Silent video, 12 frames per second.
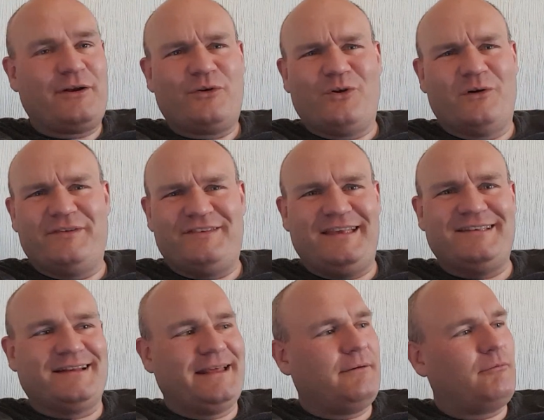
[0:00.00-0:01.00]
I don't know if it's
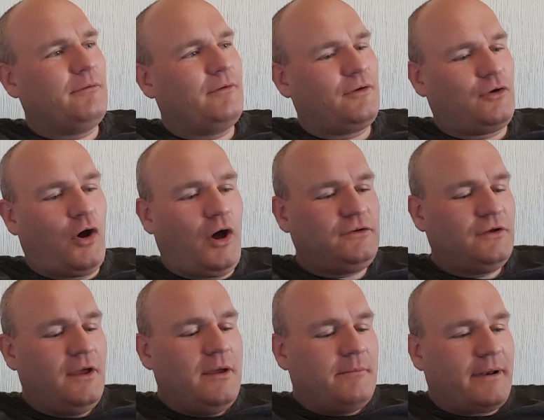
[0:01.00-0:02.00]
easily got,
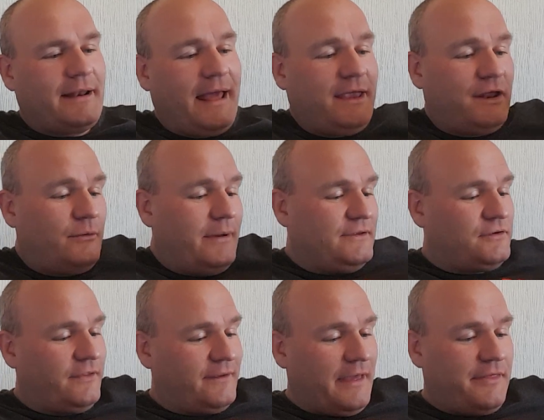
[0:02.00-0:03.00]
but I'd like you to read
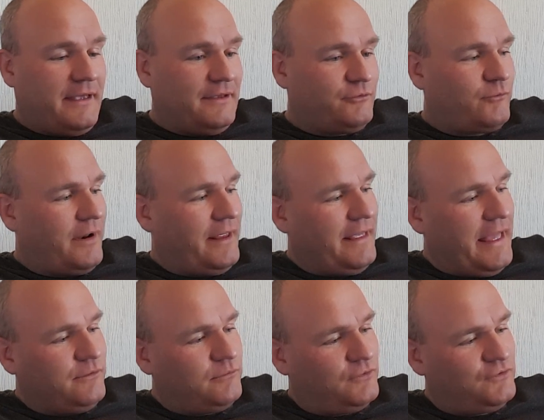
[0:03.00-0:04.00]
something I think is very
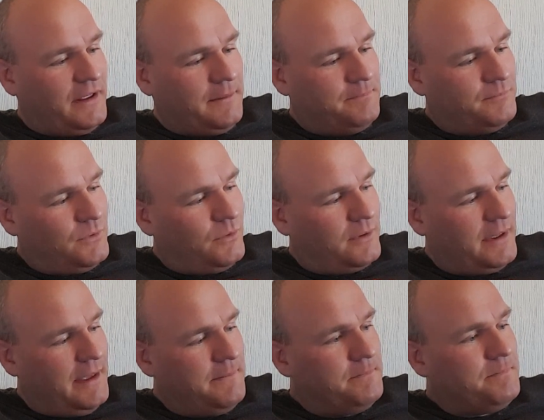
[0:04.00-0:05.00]
interesting,
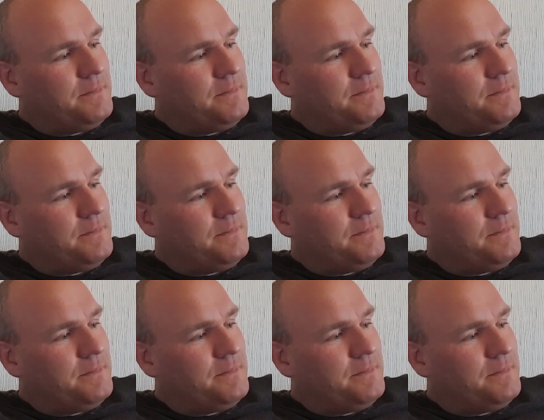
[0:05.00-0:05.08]
okay?